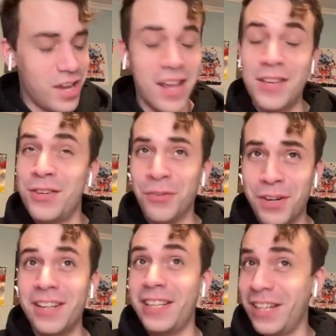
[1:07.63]
is
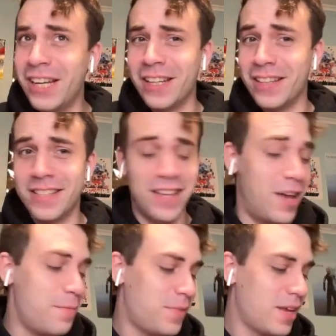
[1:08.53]
really good in this
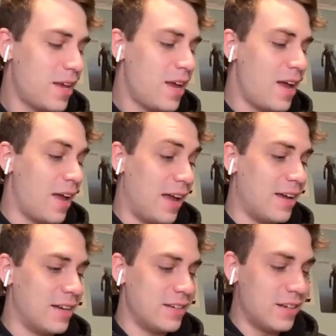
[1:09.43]
game.
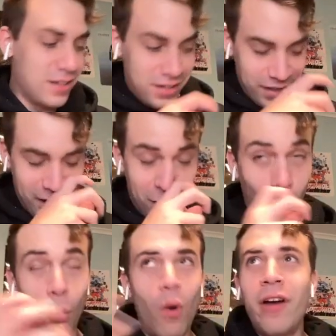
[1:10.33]
And like the
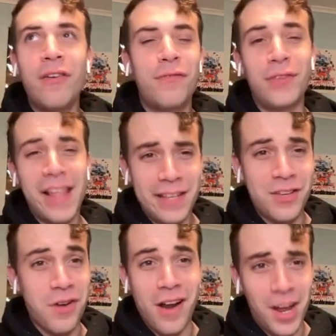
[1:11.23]
one flex
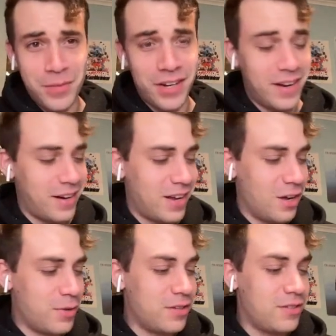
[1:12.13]
unit option I got,
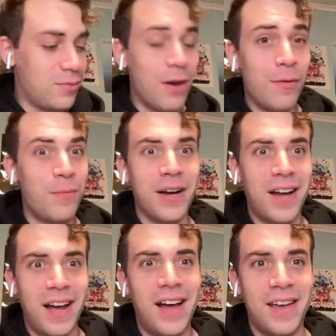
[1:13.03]
we went with
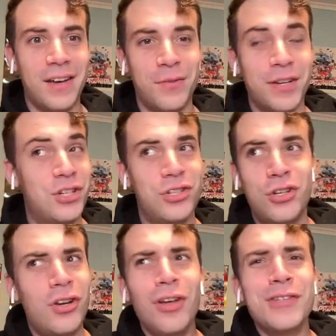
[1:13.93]
Micaiah, which
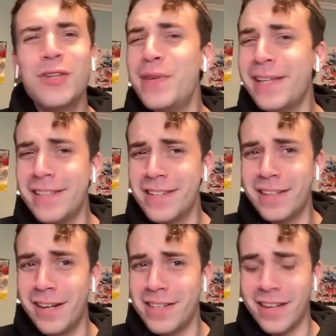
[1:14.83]
could also be considered
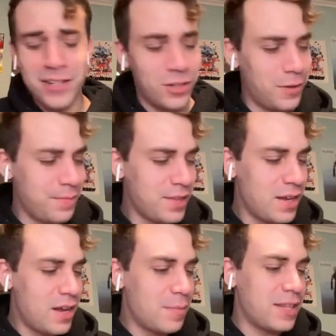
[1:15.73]
an essential.
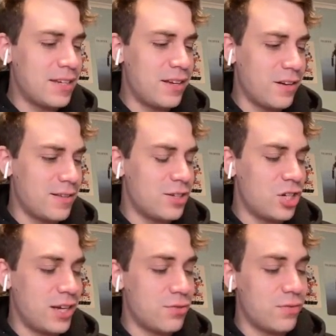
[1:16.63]
But the idea here is that she
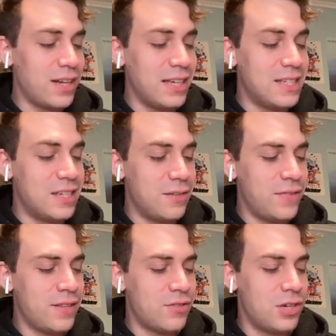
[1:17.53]
has rally
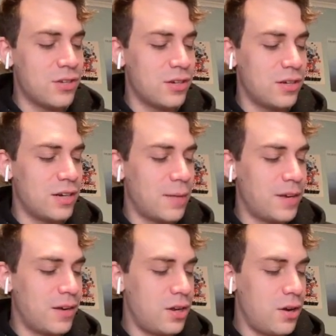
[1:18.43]
defense, so she's gonna come
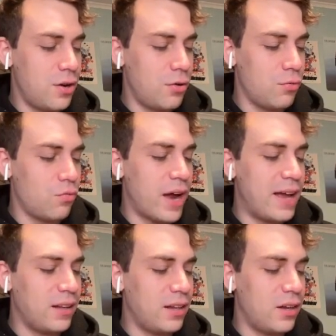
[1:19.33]
down here,
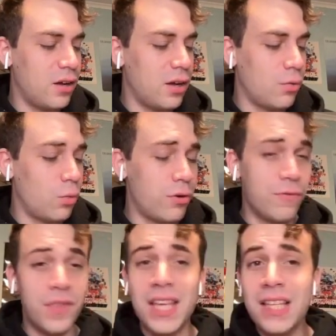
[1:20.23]
rally on one
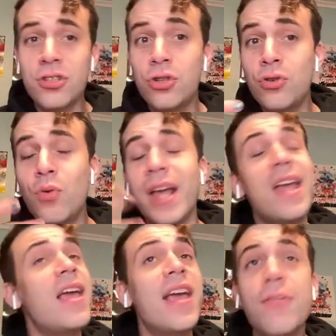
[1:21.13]
of these two
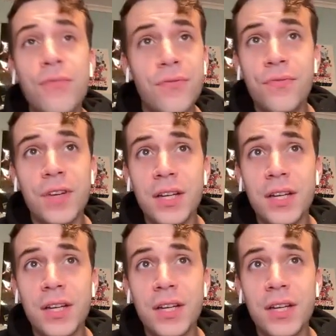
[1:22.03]
if